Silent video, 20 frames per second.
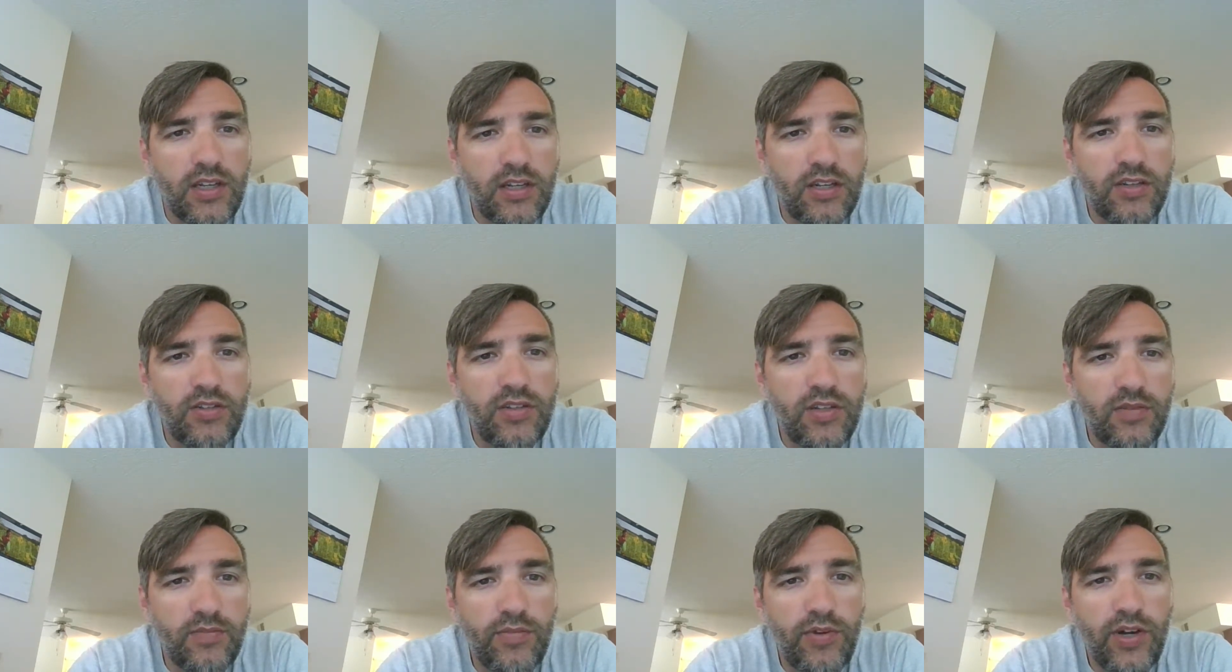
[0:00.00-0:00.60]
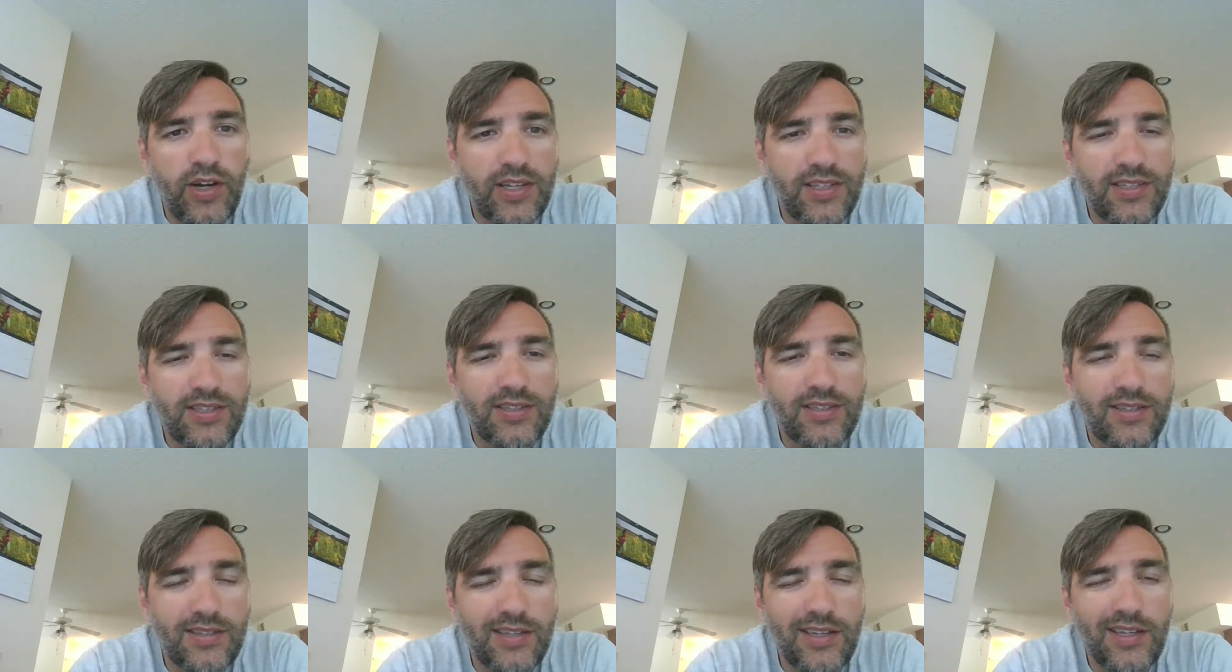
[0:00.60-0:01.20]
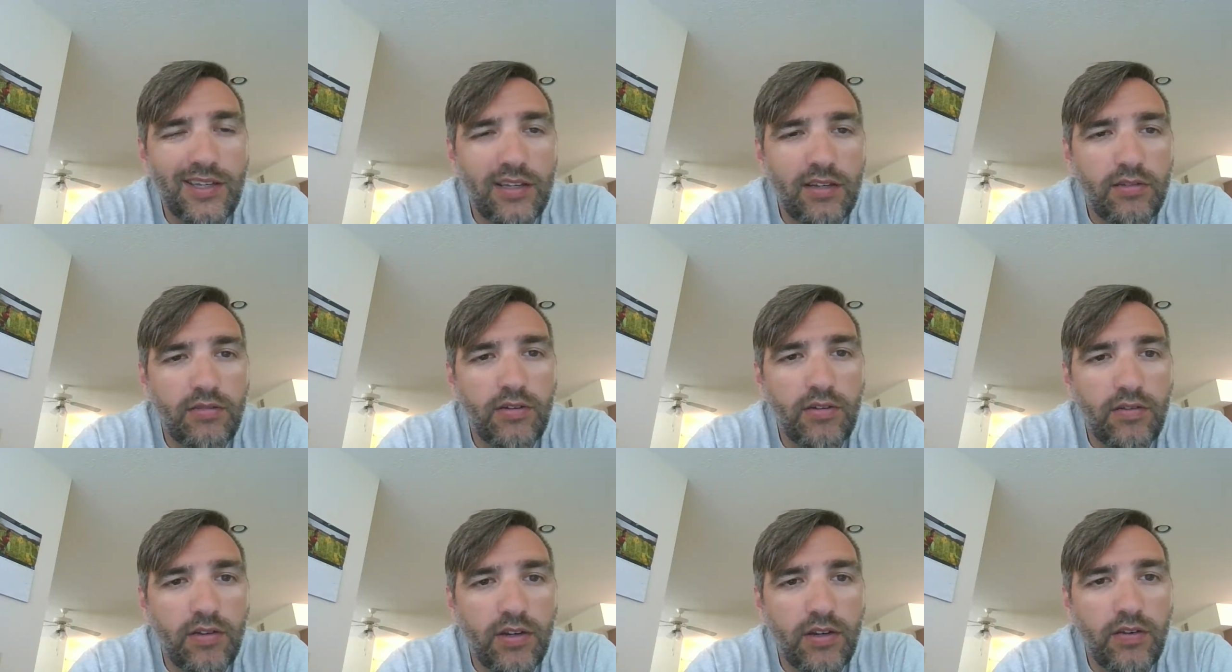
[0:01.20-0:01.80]
Usually mosses like
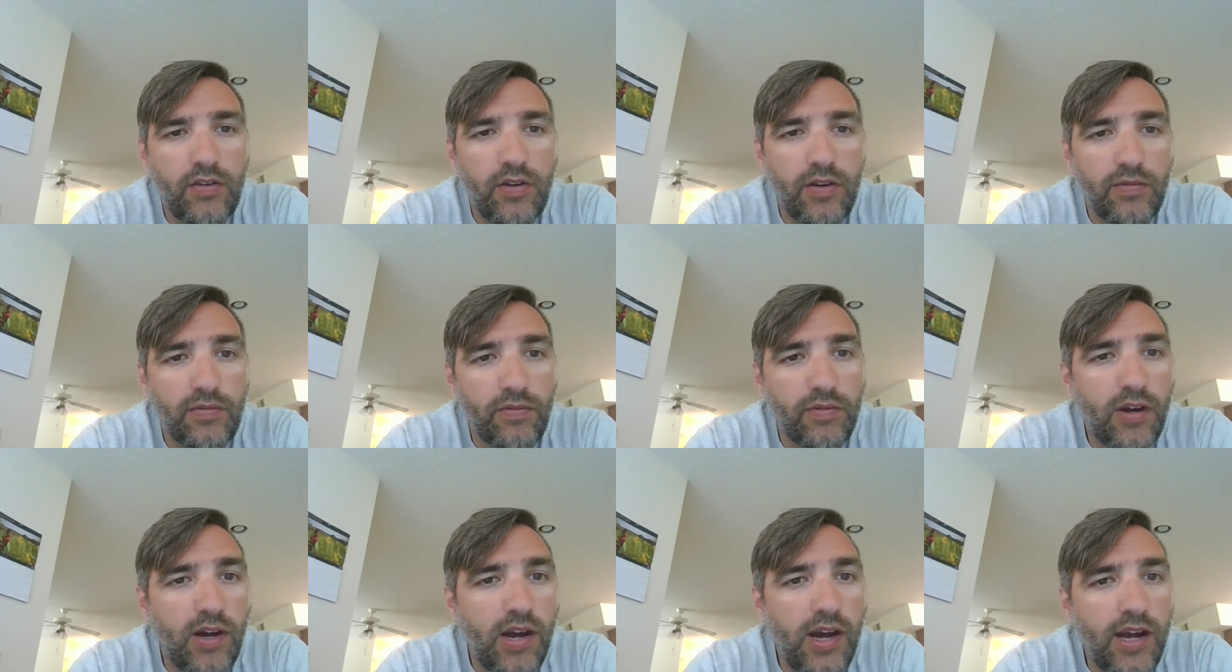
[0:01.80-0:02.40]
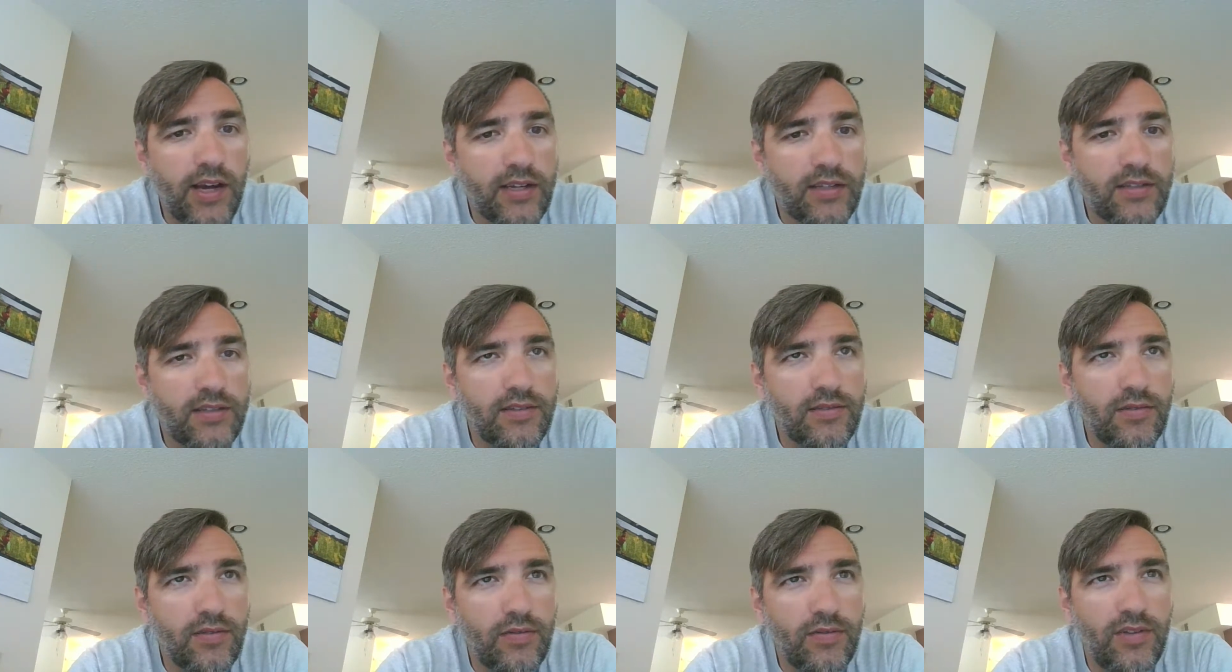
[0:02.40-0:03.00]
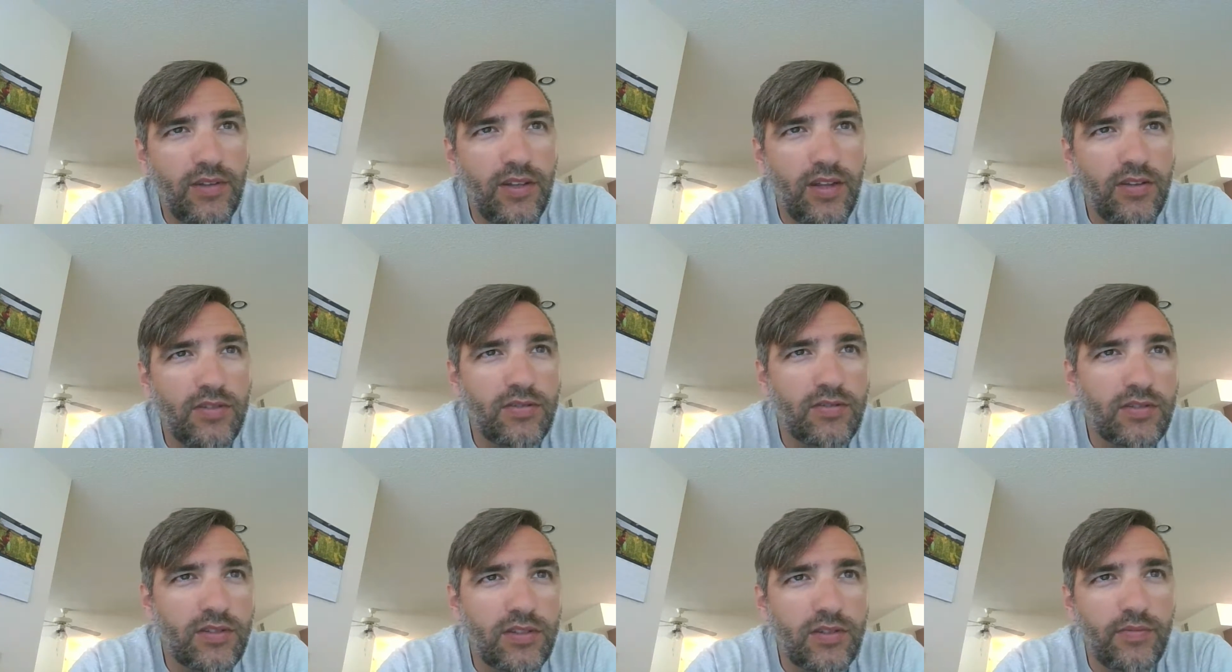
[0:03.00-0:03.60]
growing on rocks.
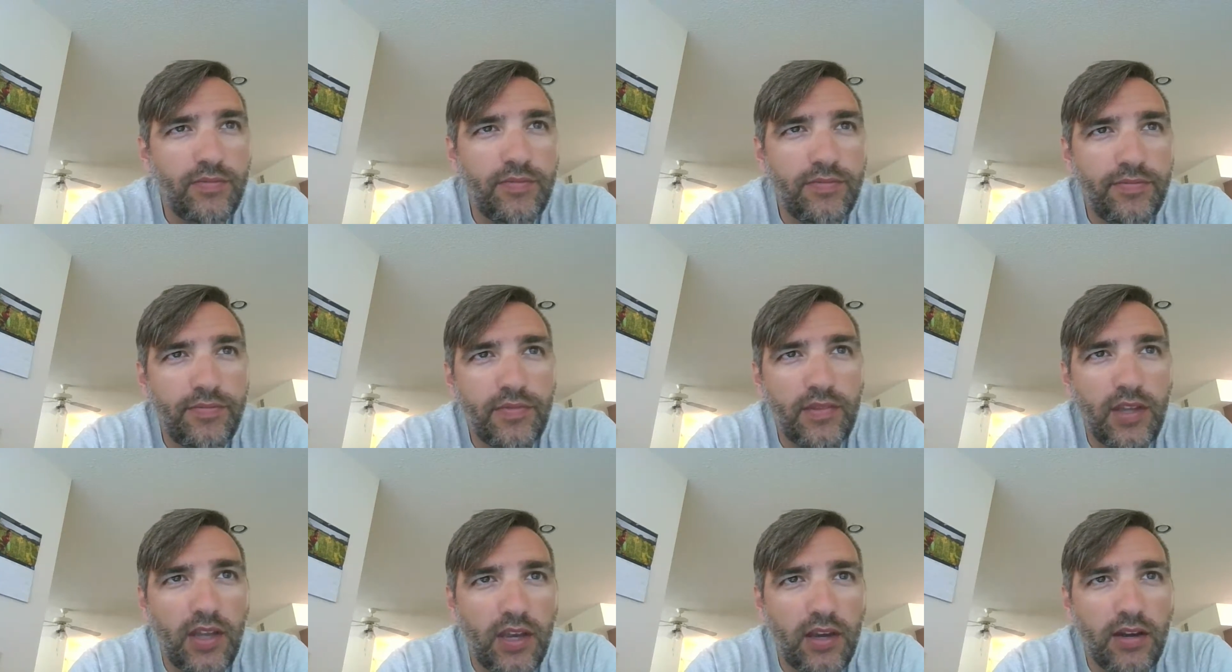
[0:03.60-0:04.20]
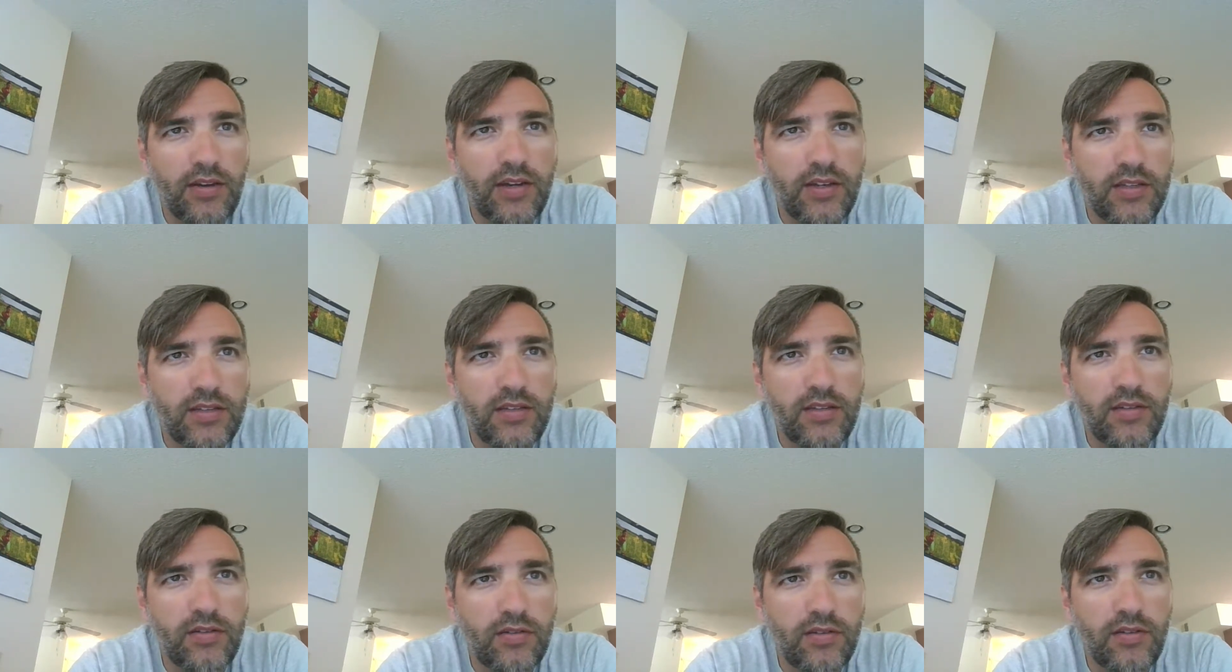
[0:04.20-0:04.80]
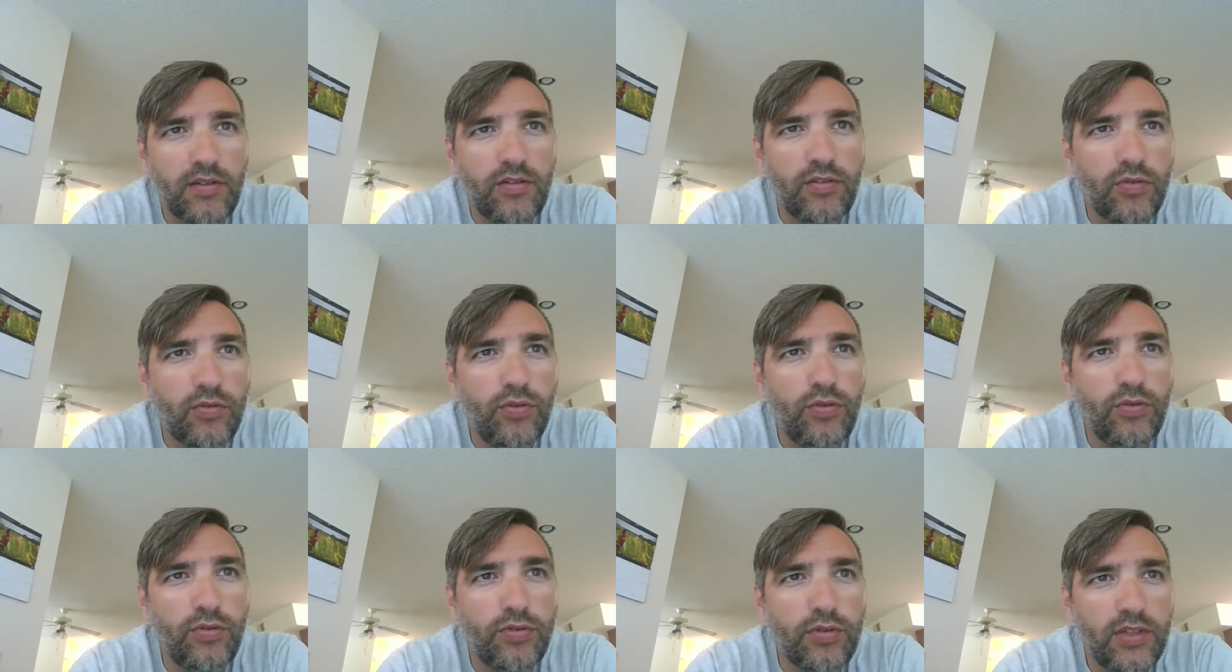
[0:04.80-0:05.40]
Those are some areas that are a little
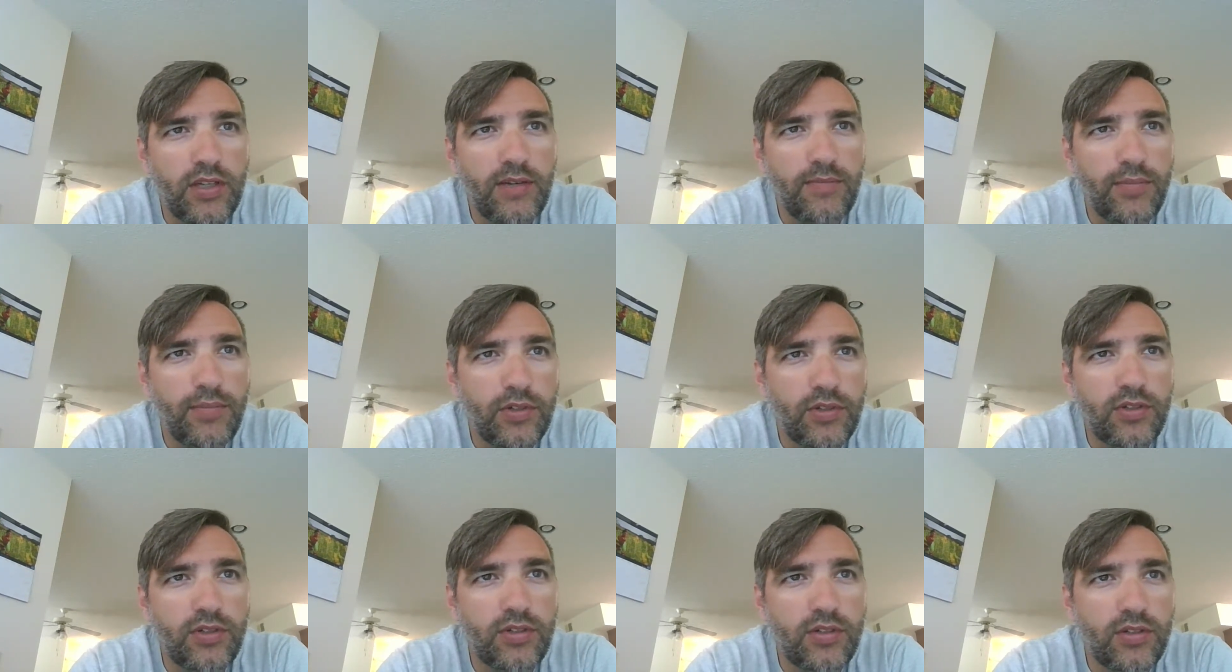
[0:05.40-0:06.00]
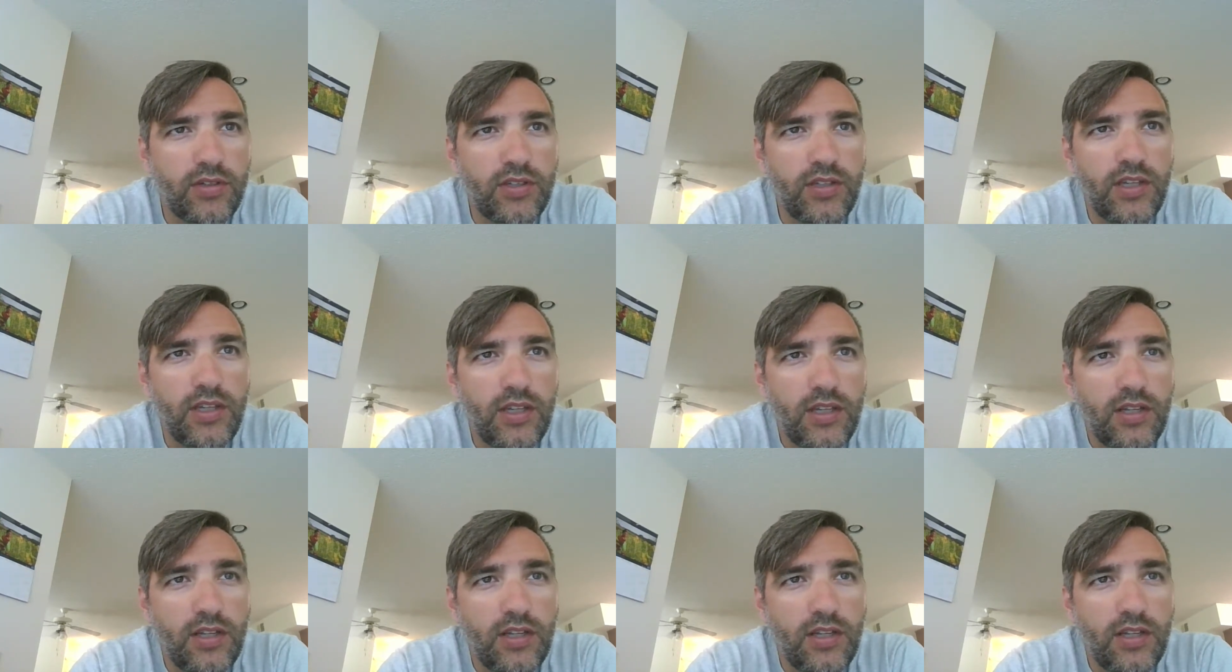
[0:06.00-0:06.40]
cooler temperatures.